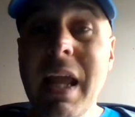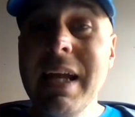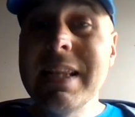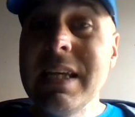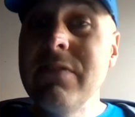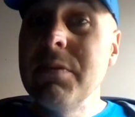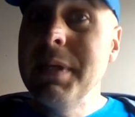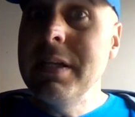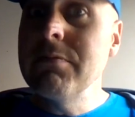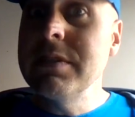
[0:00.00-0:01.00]
I leave
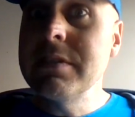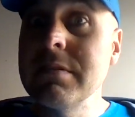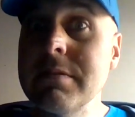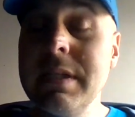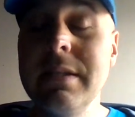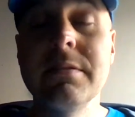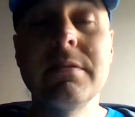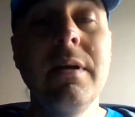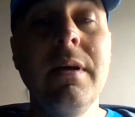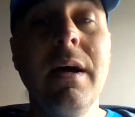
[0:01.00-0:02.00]
them in the original
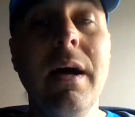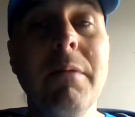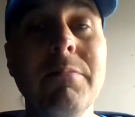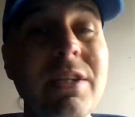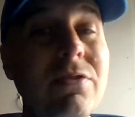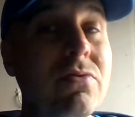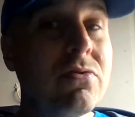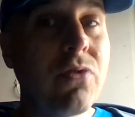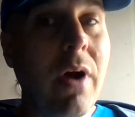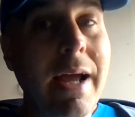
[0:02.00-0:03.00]
tins. They do
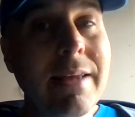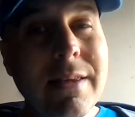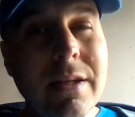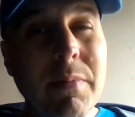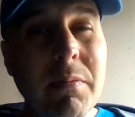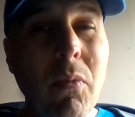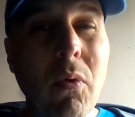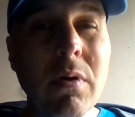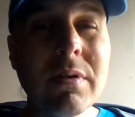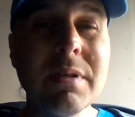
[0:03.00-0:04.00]
dry a little bit more.